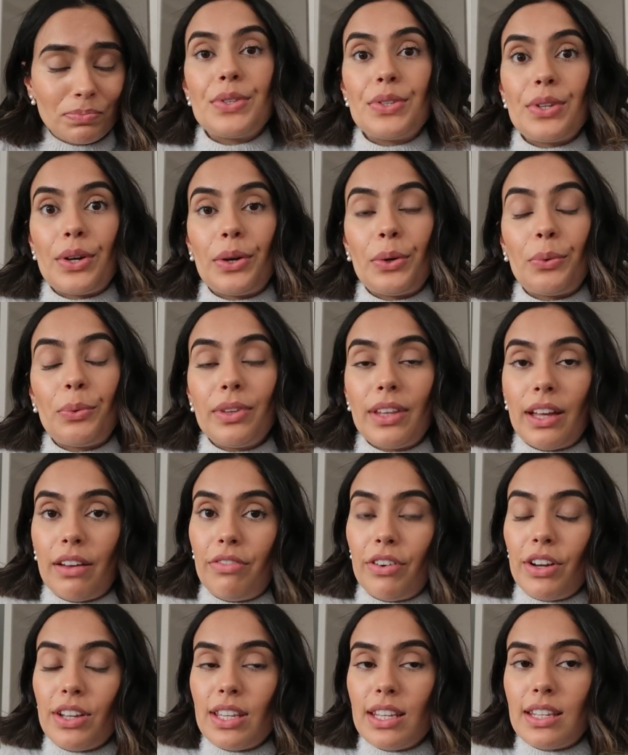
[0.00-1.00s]
So with
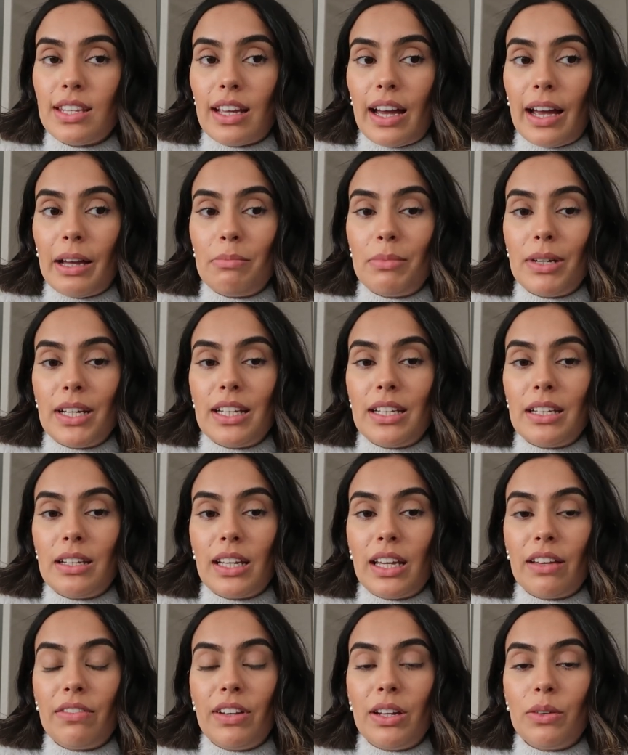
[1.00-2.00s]
that first
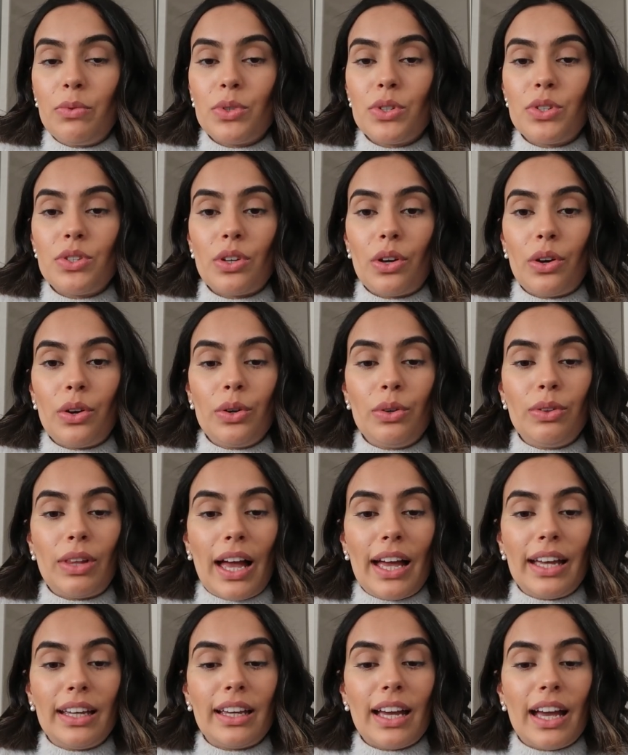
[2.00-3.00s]
assignment, given it was so
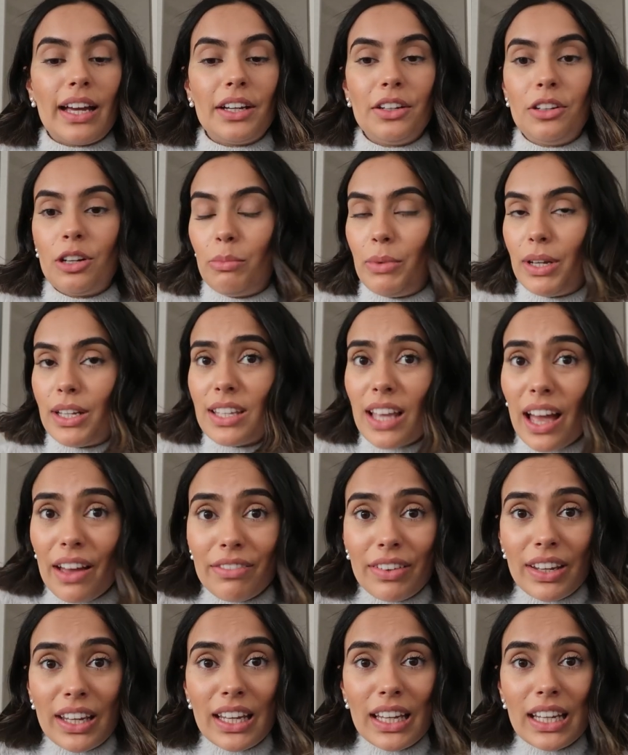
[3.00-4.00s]
like economics
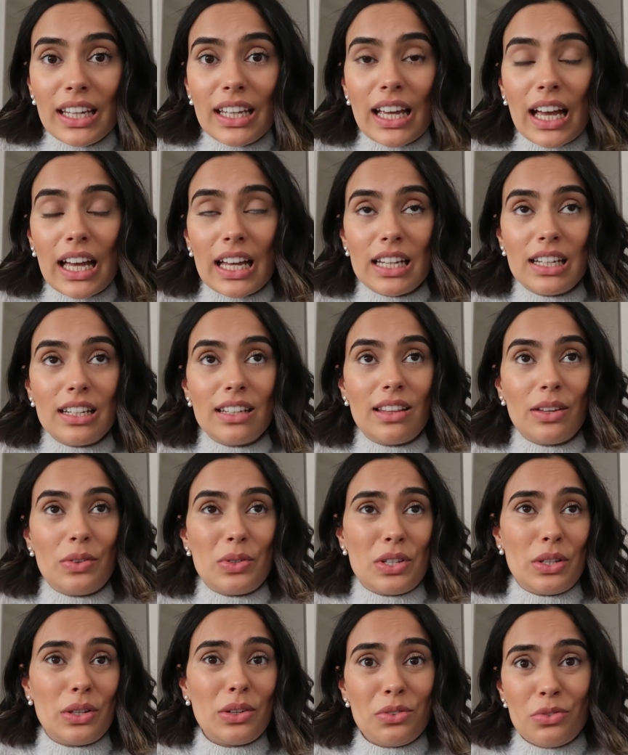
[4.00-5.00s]
heavy and there
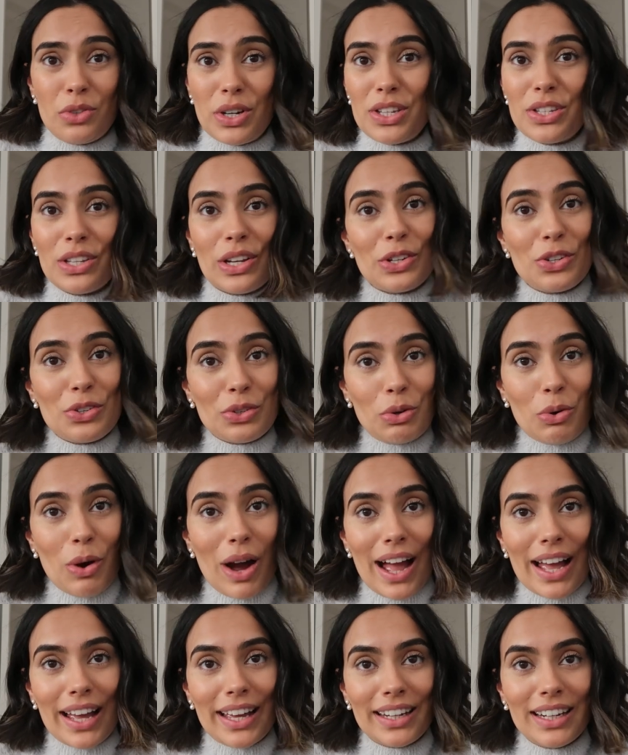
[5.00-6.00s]
was a lot of research
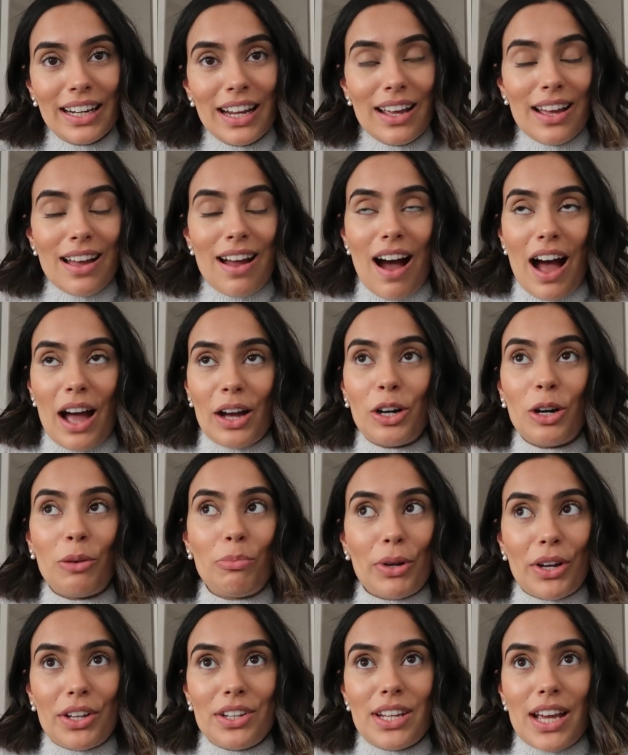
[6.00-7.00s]
required, I
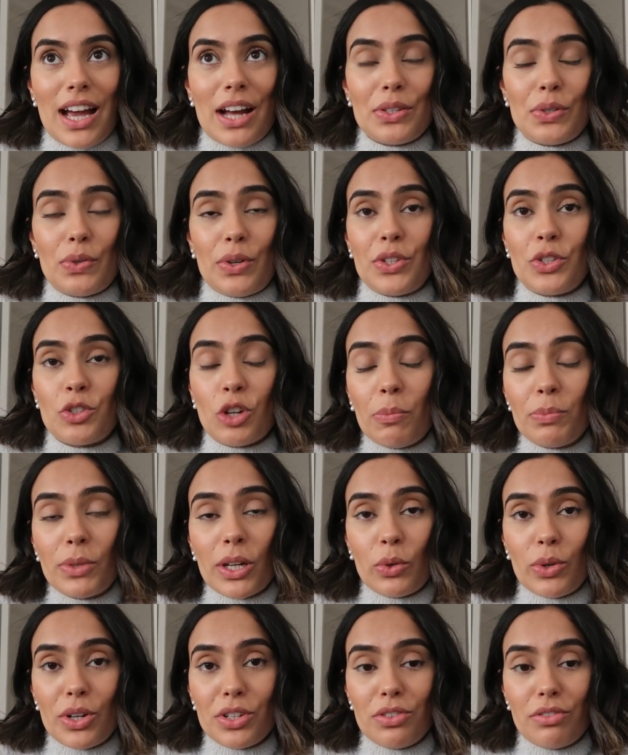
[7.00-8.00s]
got burnt out. So I stopped
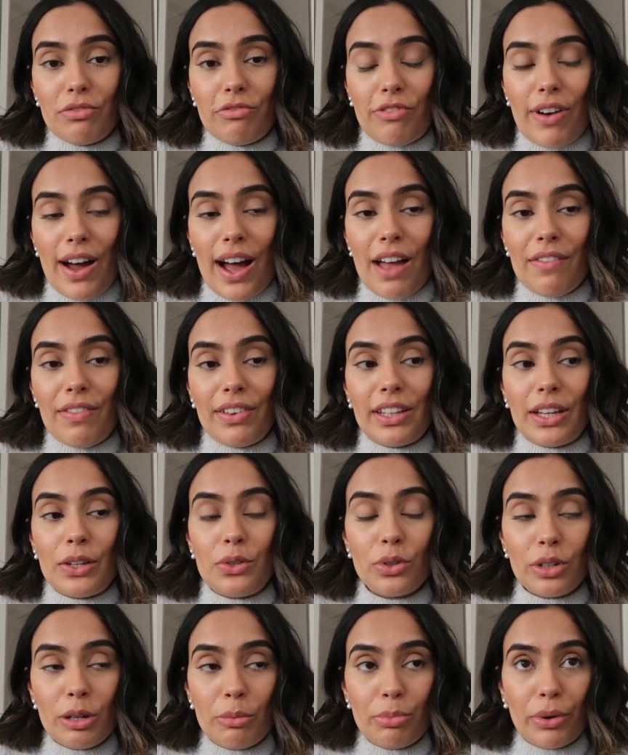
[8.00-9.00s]
at question 5 and I
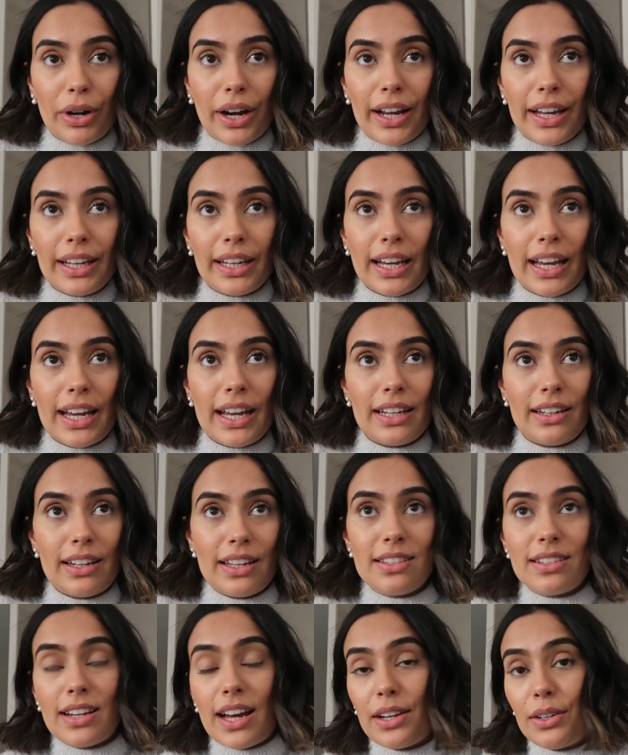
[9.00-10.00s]
took a break and I
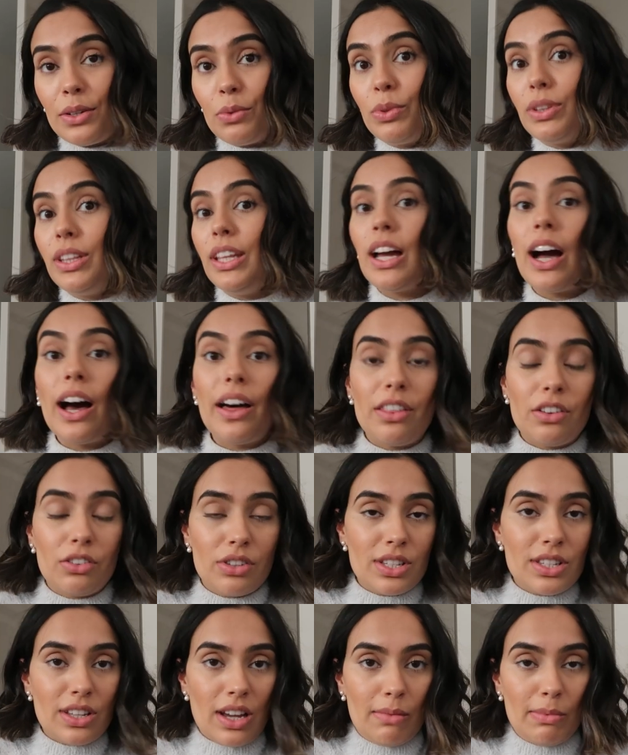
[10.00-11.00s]
started with the other
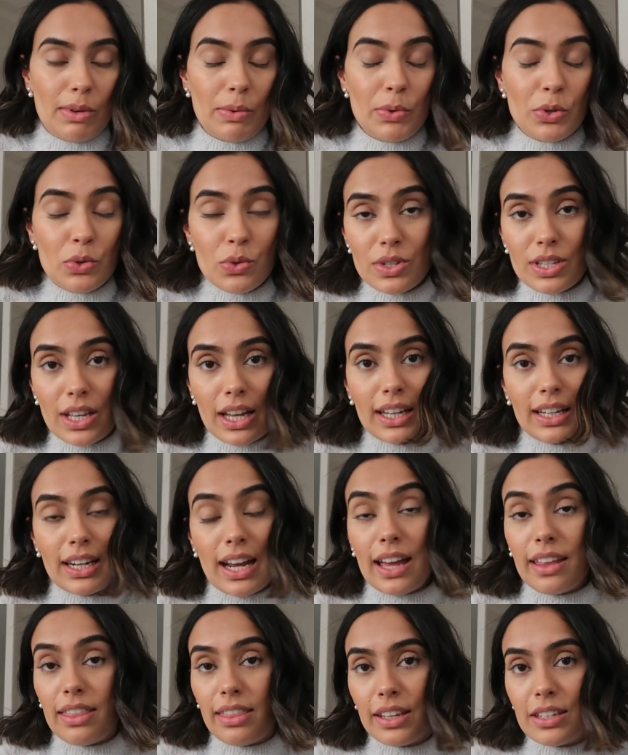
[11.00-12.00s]
assignment, which was like
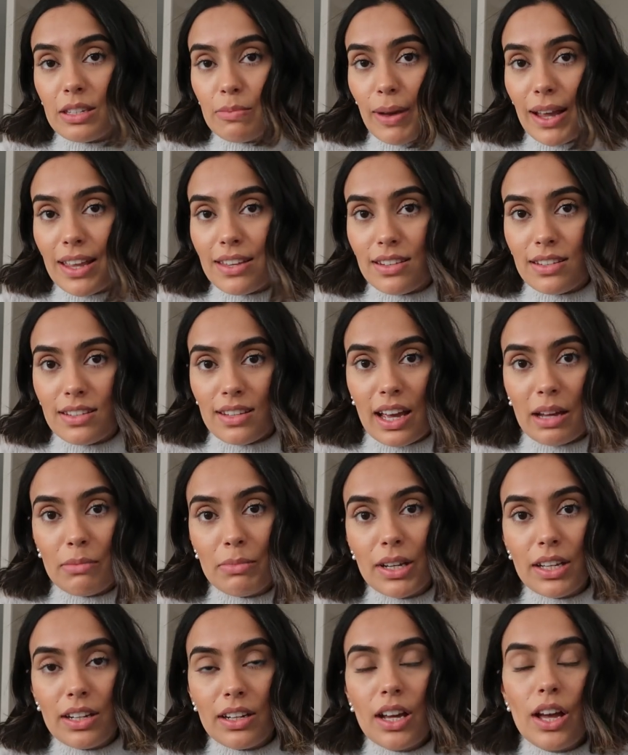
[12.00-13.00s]
an ethics based
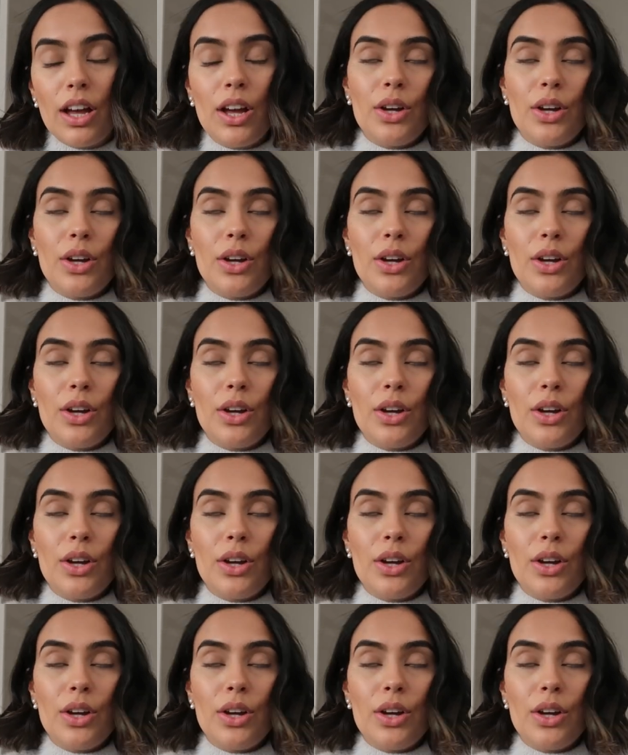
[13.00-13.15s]
assignment.